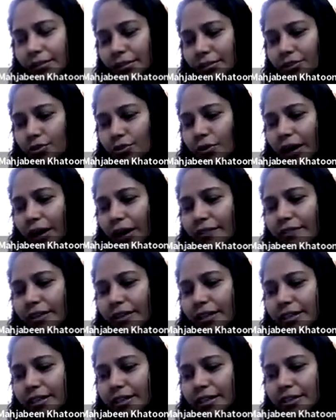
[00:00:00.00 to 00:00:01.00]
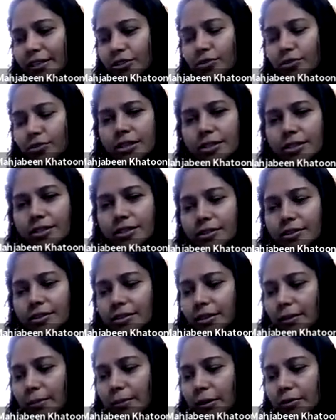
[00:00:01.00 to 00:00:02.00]
do you have anything to ask
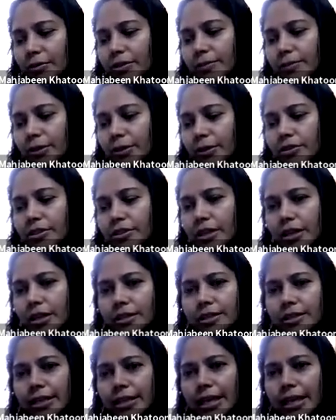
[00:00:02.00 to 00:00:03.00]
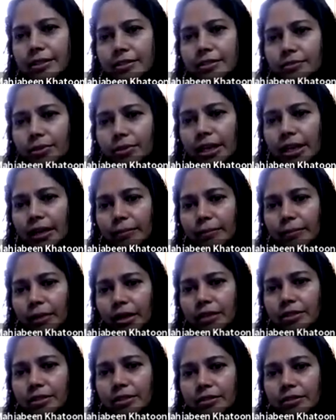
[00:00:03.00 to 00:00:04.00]
about it? Because uh, next, what I'm
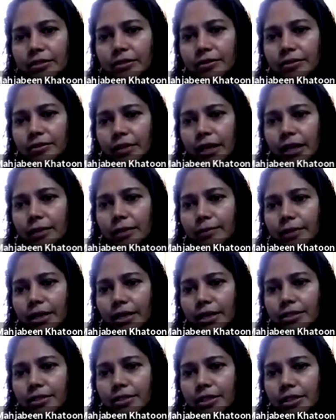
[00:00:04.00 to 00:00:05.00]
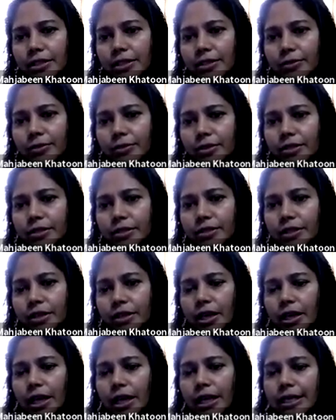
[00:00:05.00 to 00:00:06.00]
asking, you know, I'll be asking you is
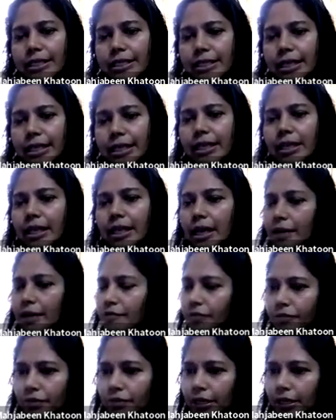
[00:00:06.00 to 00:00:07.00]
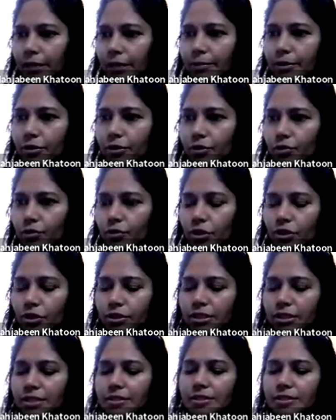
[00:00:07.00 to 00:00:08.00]
a day in life of a cabin crew. Now,
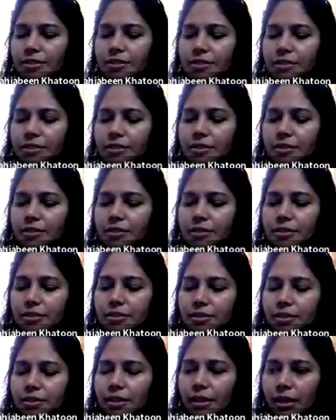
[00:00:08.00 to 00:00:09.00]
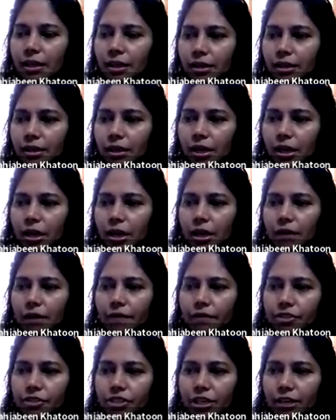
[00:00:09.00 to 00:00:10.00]
this is this is the thing
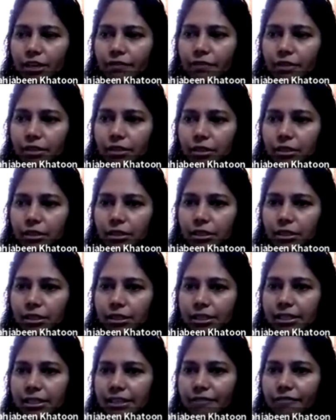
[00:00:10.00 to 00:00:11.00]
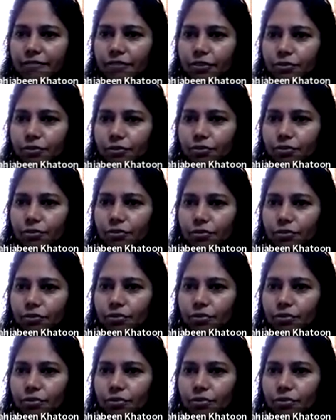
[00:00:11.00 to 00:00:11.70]
which I will give you